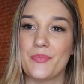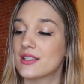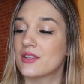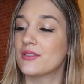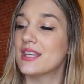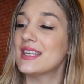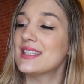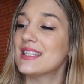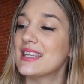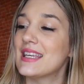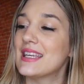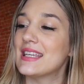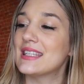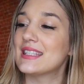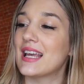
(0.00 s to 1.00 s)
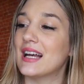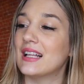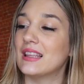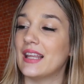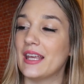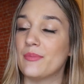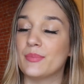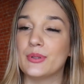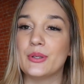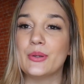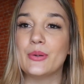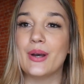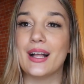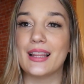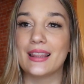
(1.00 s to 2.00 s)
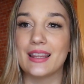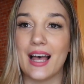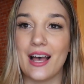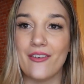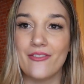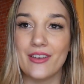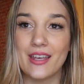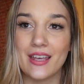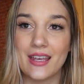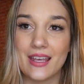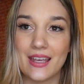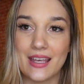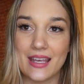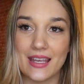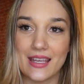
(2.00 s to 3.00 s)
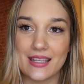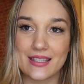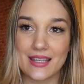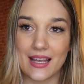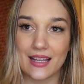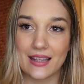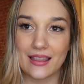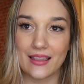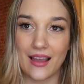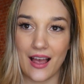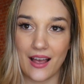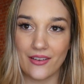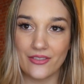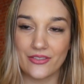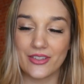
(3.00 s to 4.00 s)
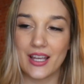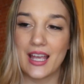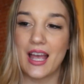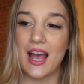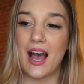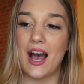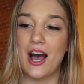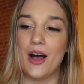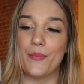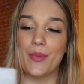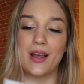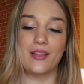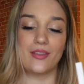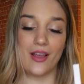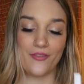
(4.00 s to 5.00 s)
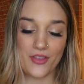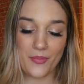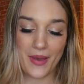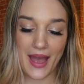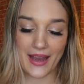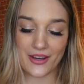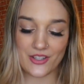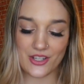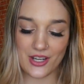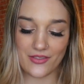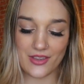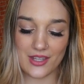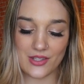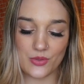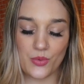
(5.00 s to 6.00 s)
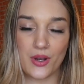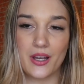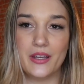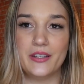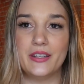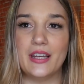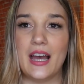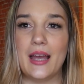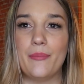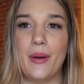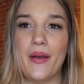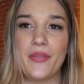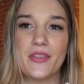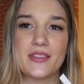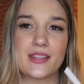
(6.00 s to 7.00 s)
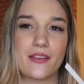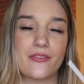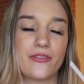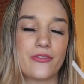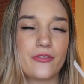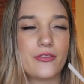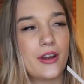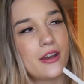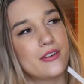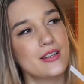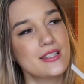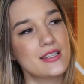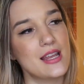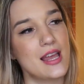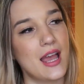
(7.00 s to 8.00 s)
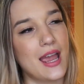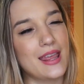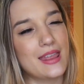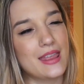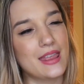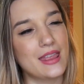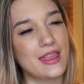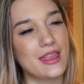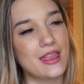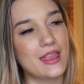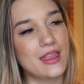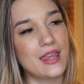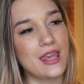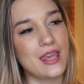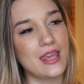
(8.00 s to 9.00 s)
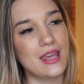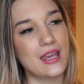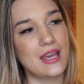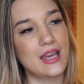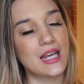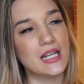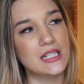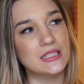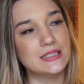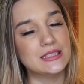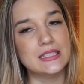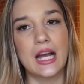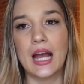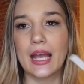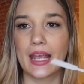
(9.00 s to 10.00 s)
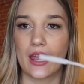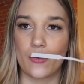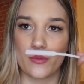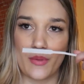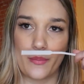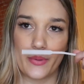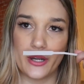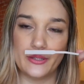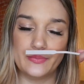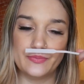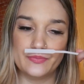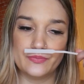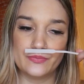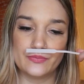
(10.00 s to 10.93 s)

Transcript: So this is light blue, Love is Love. Love the packaging of this one. I bought this on FragranceNet, I think. I can't remember.